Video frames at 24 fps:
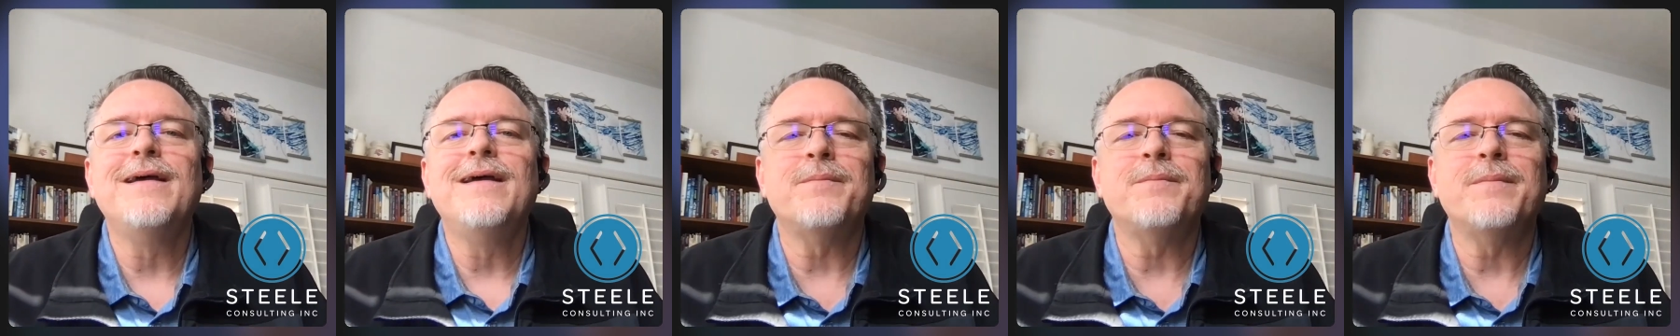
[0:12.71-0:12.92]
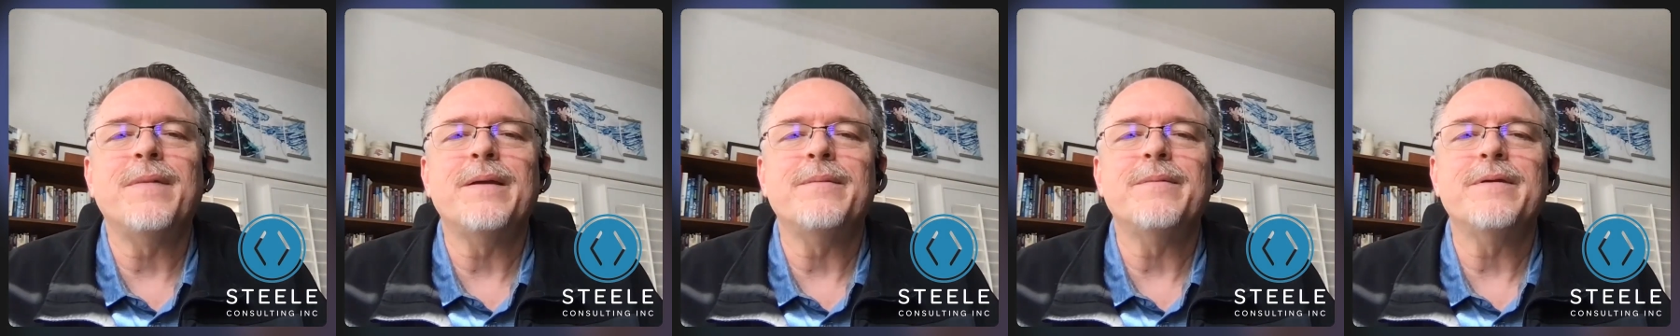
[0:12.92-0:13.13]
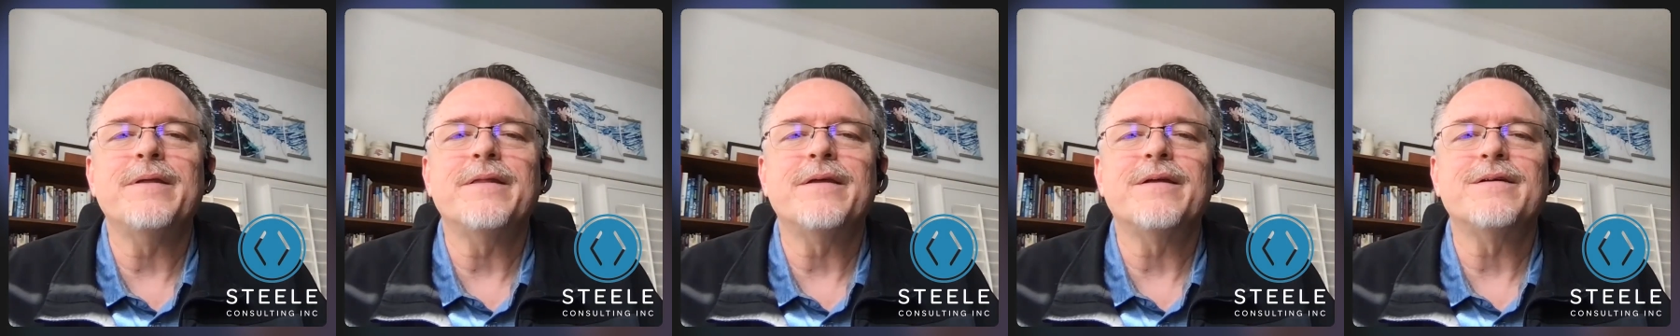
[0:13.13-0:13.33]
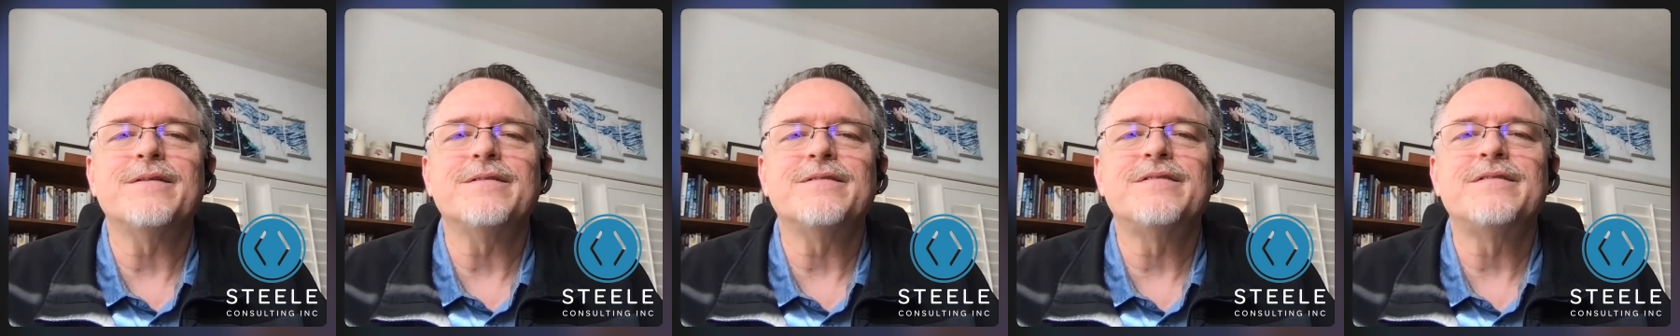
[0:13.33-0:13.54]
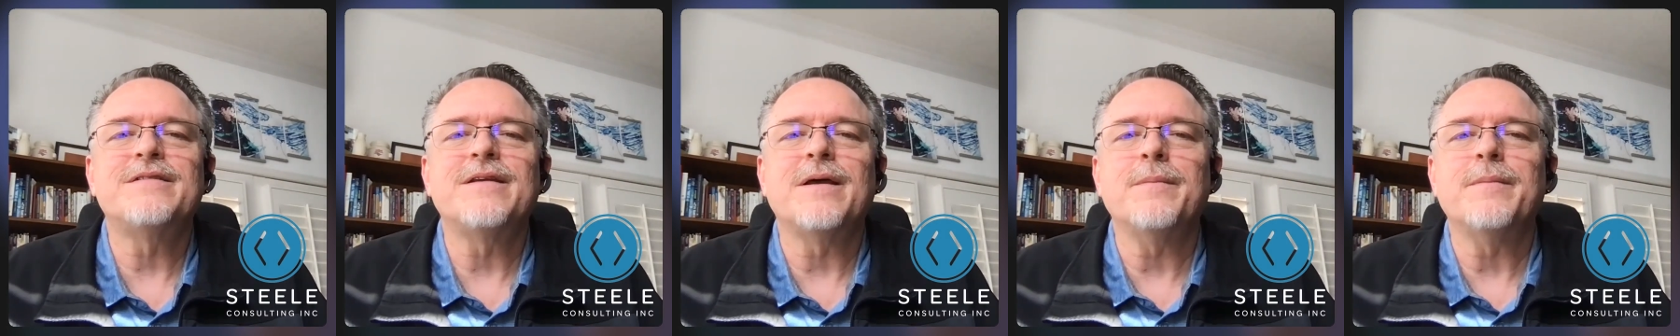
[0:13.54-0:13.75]
maybe there's
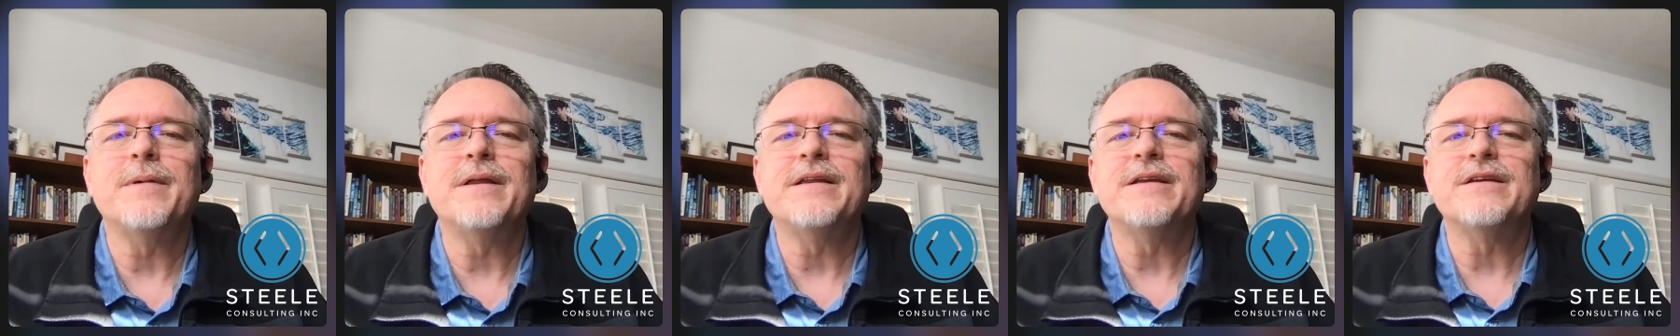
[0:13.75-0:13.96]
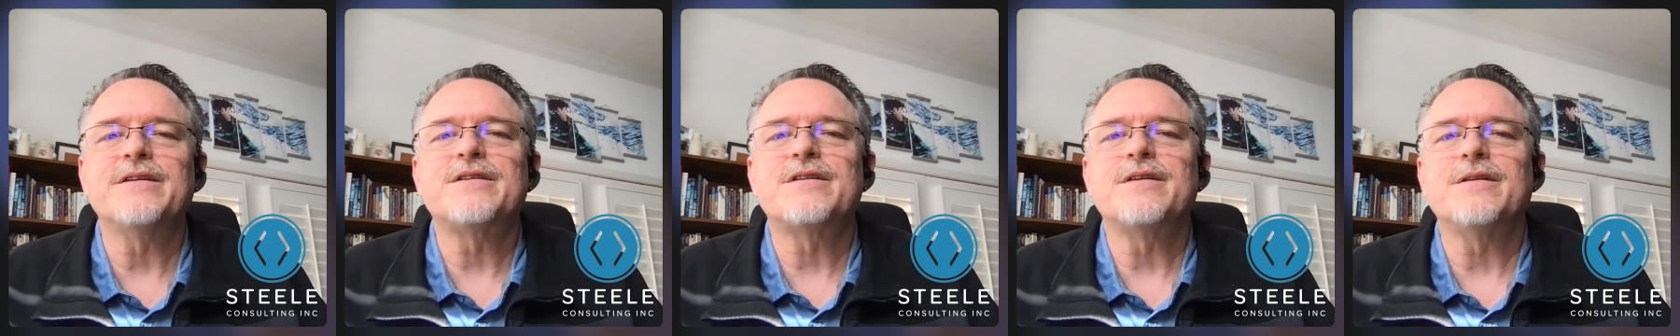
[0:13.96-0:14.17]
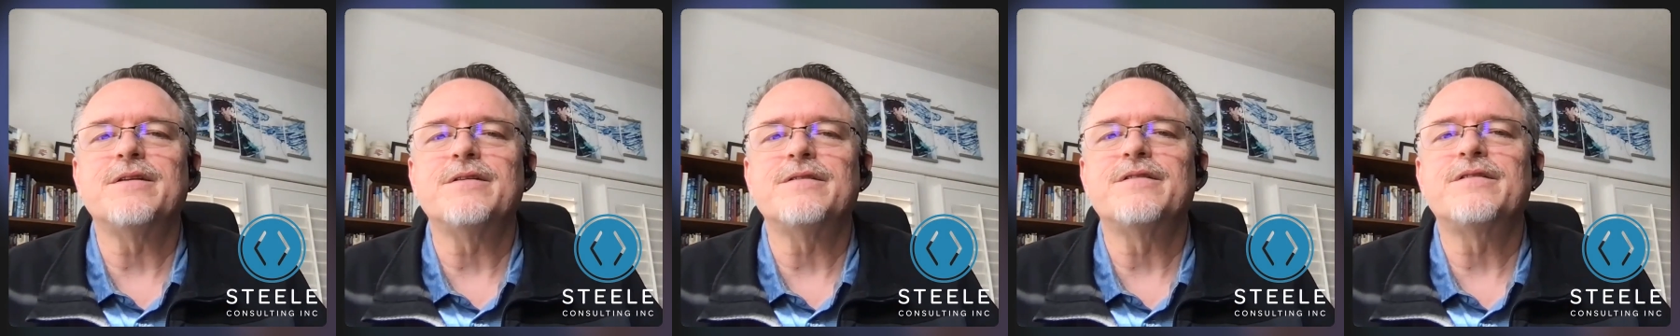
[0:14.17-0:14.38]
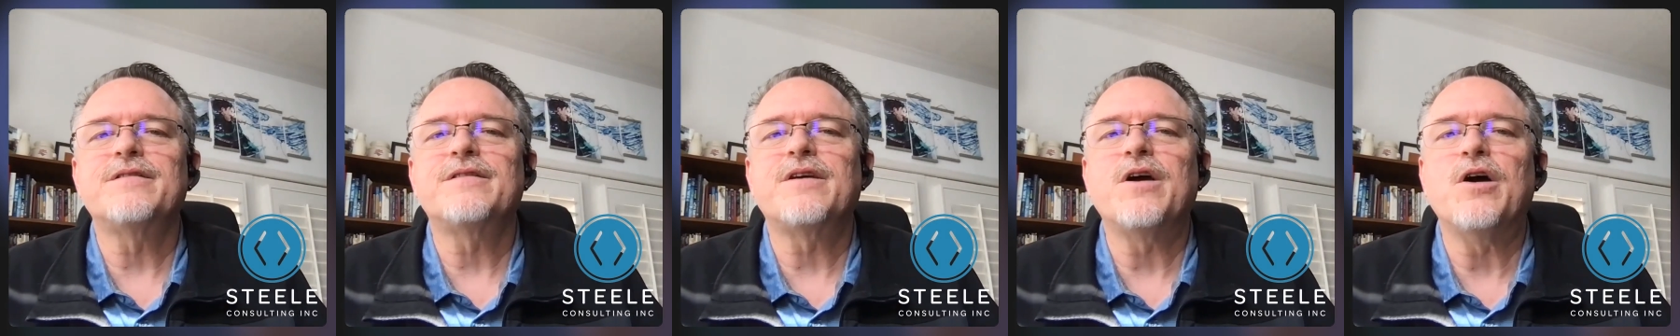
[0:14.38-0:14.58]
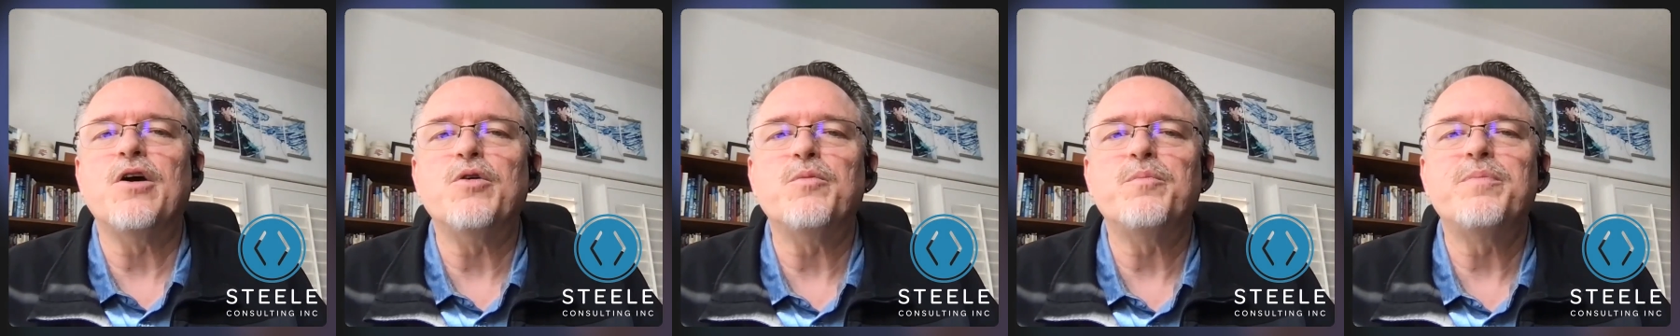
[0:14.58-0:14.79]
some additional
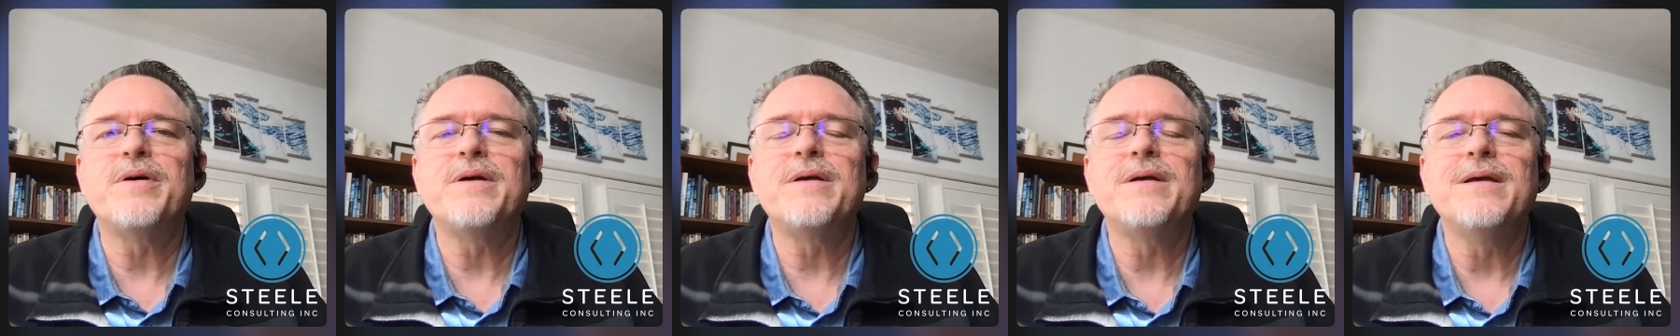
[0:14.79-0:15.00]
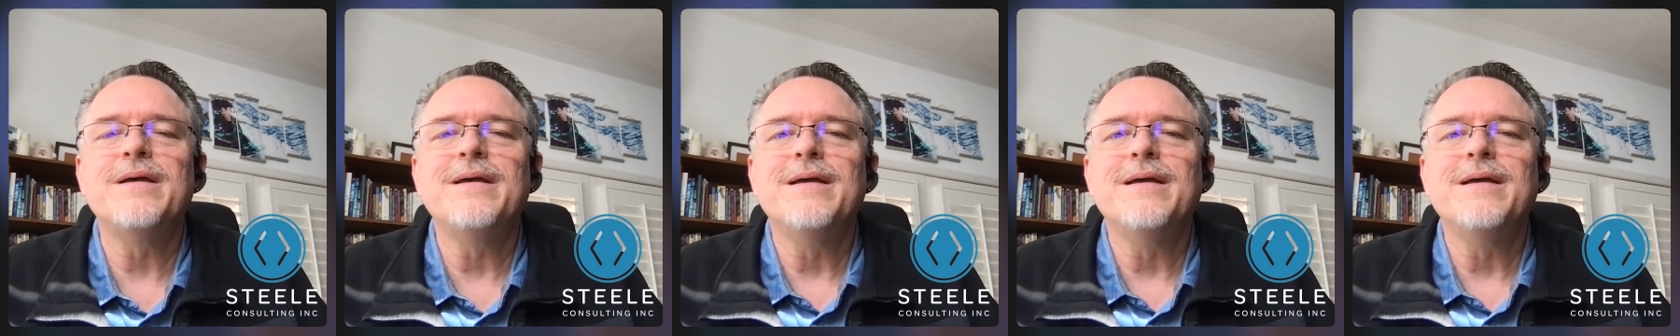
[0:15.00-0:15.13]
scope